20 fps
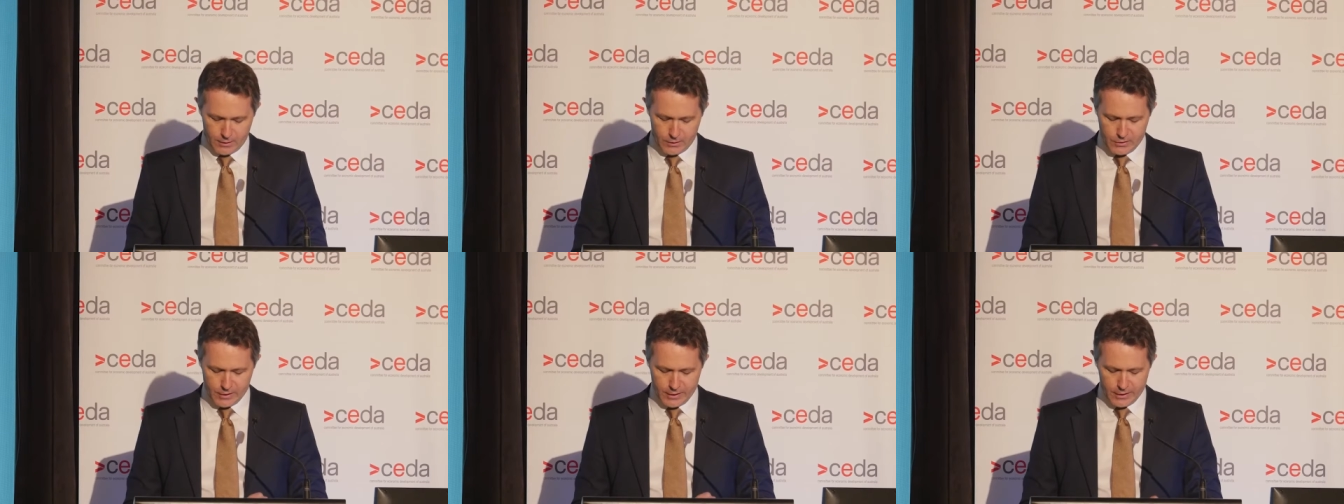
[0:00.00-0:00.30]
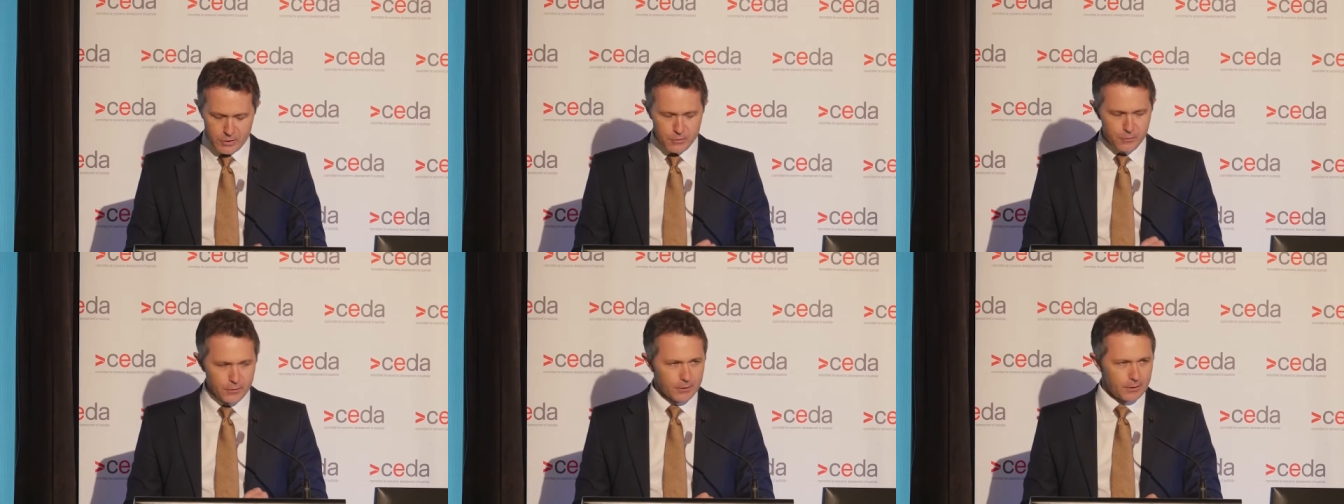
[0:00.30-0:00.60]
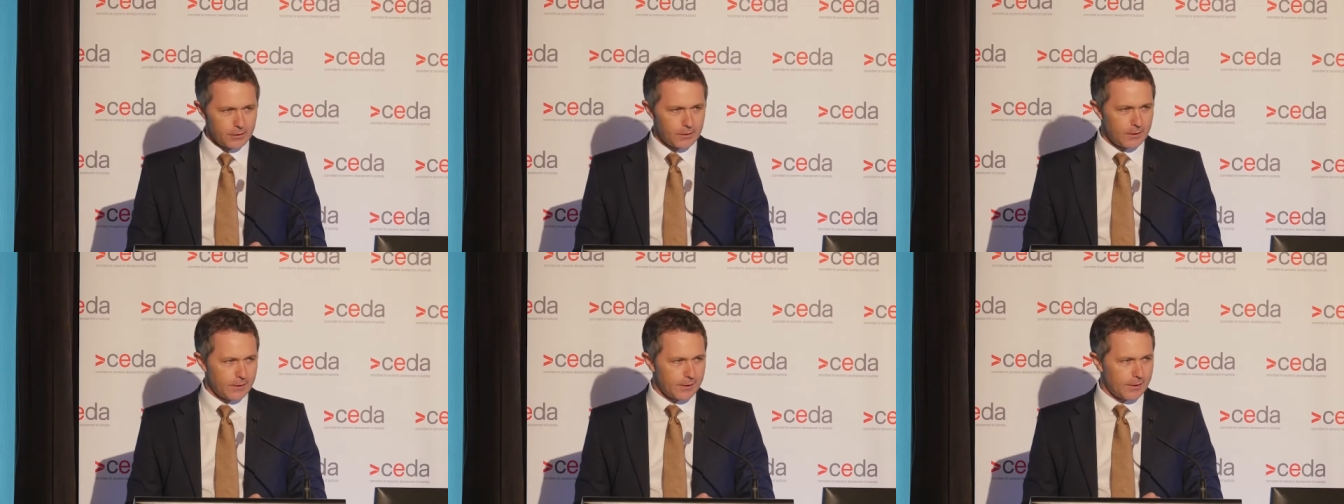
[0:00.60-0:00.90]

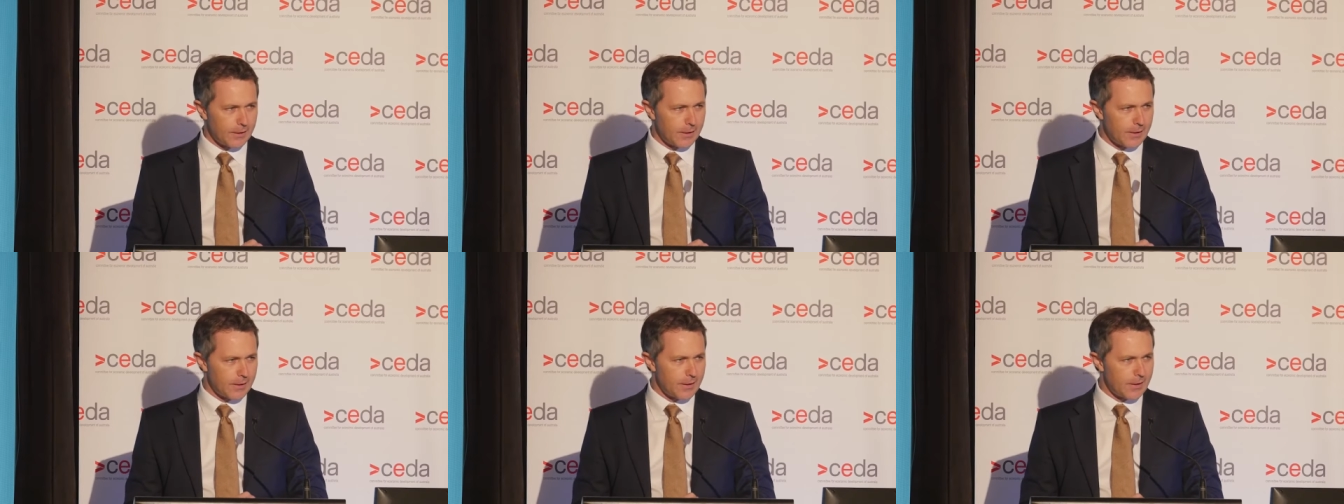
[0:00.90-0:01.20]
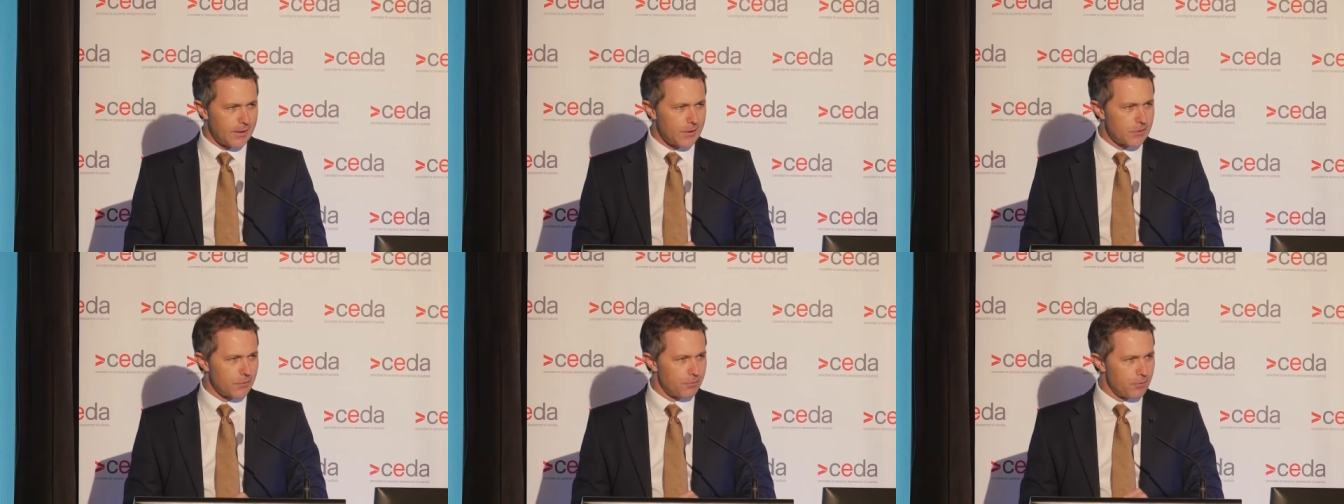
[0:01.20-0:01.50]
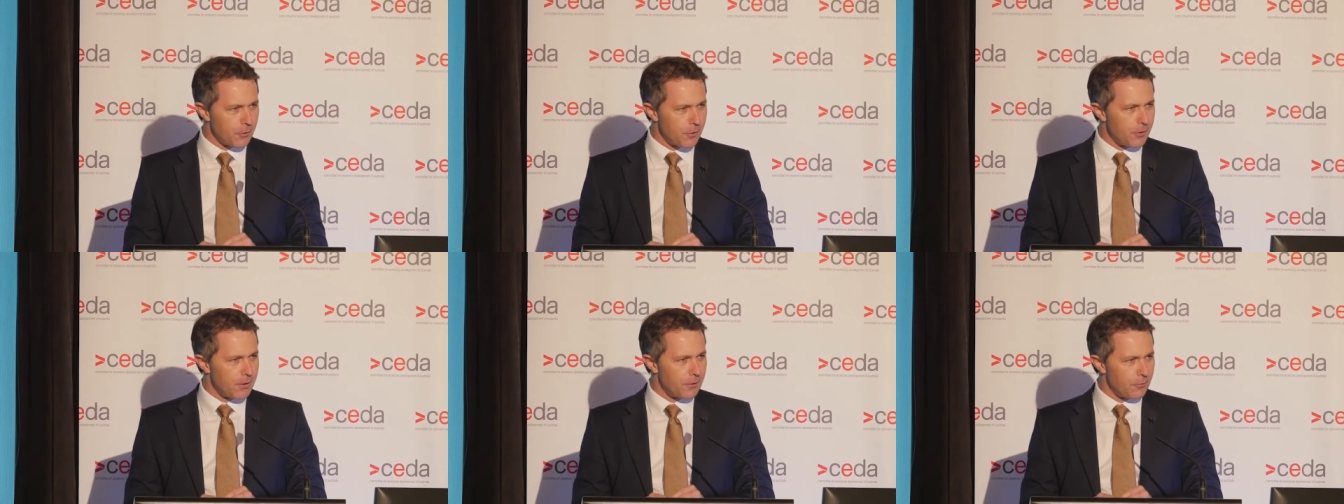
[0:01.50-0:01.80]
Townsville uh, is a
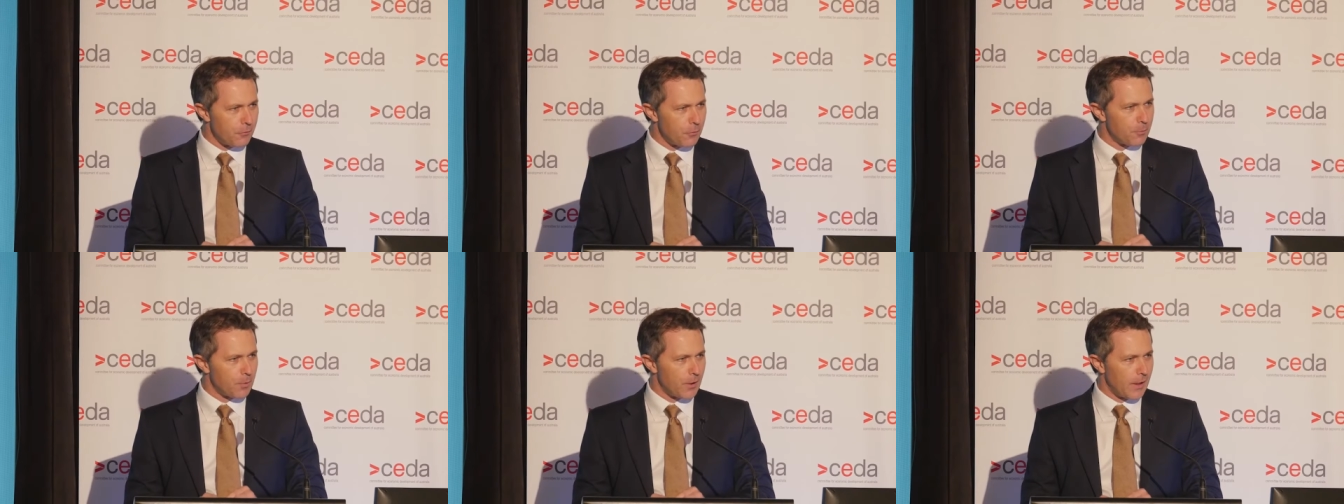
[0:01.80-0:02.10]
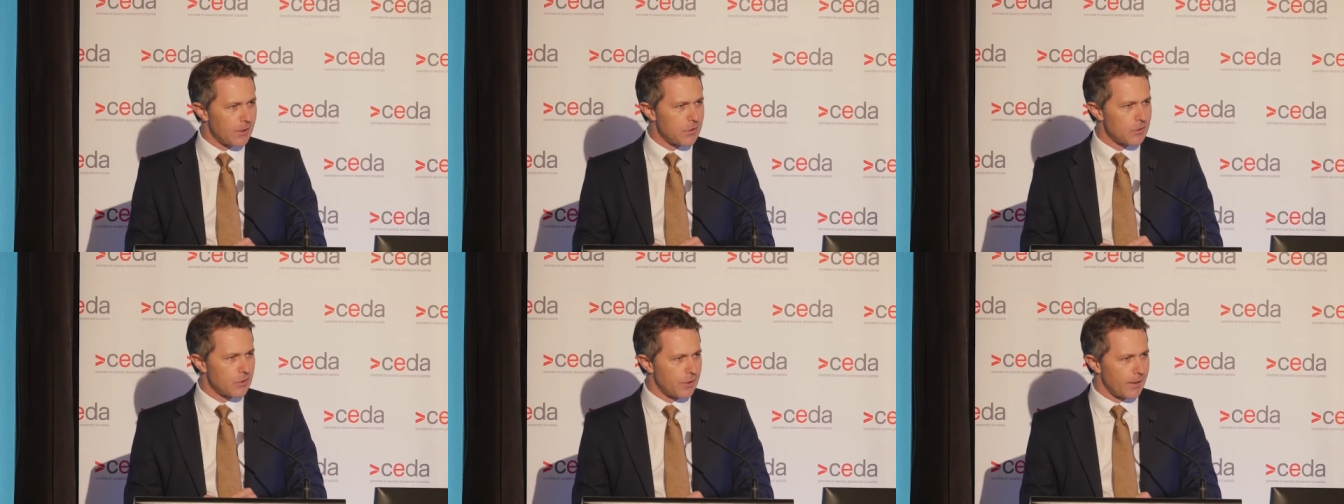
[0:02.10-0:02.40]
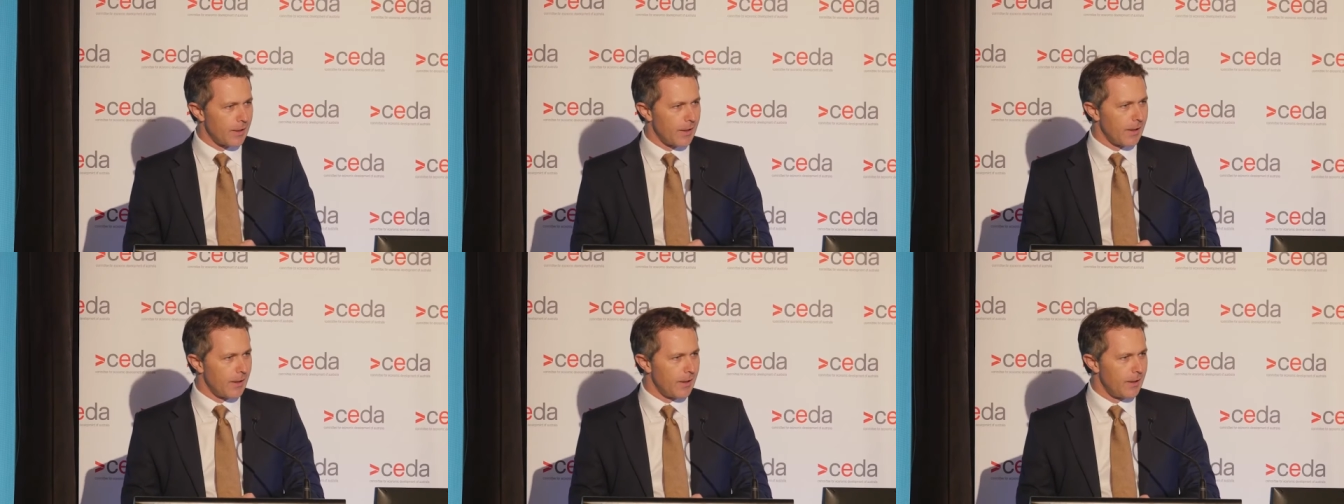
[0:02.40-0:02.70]
very different place
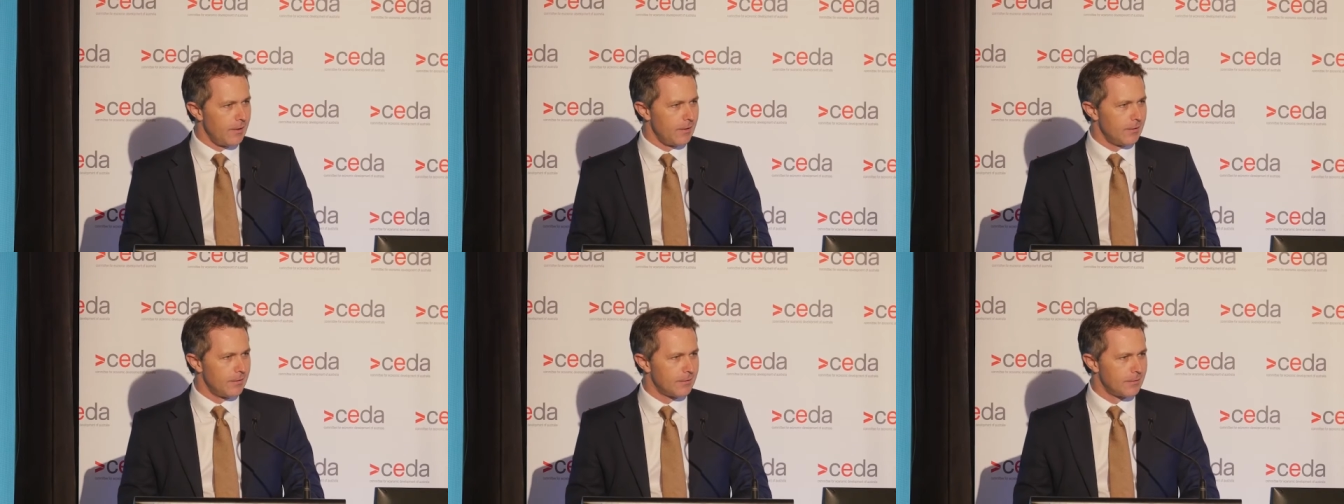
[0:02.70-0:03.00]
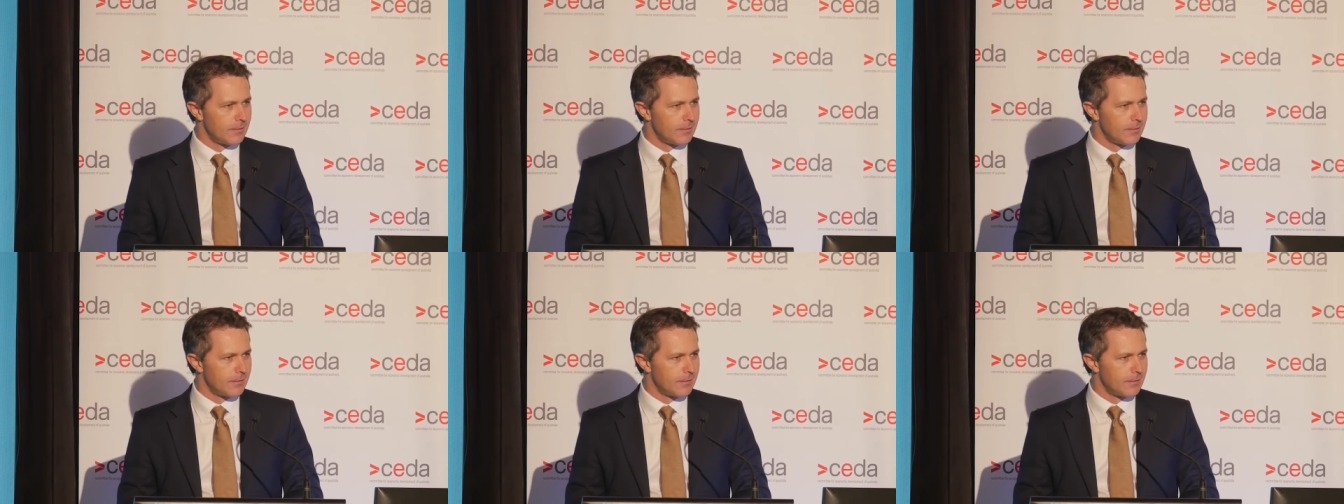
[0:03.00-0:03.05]
today